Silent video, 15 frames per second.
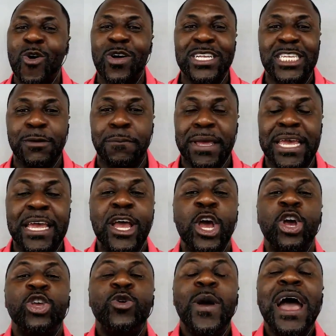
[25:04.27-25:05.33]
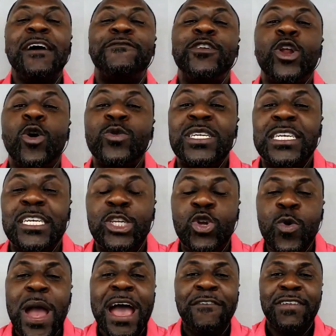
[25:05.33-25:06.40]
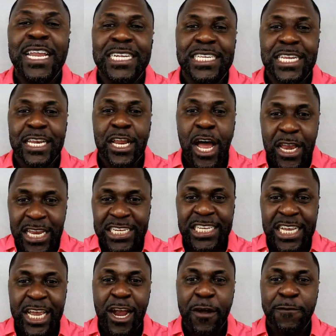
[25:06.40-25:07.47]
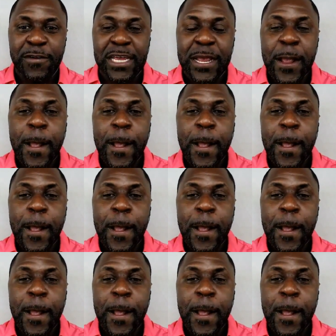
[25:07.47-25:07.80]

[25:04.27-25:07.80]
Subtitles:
to be. Listen carefully.